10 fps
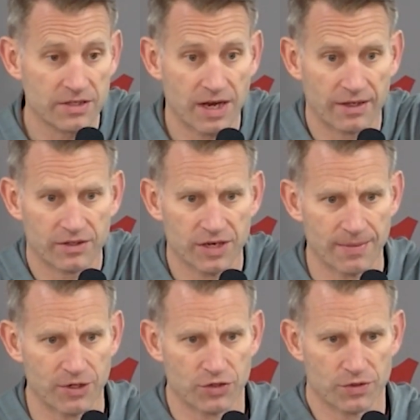got the
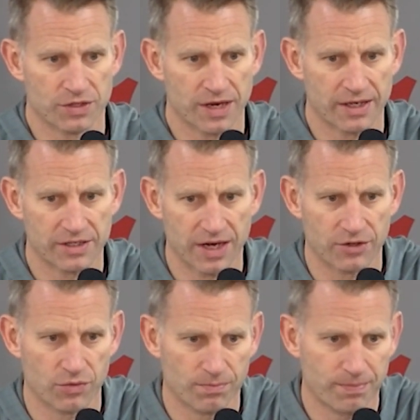same issue as Nick. He's got to
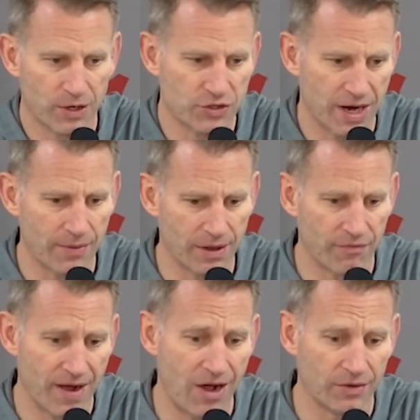do a better job without
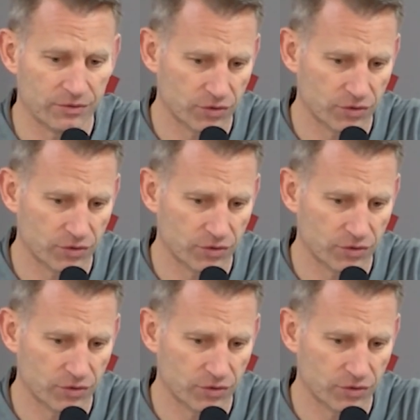fouling.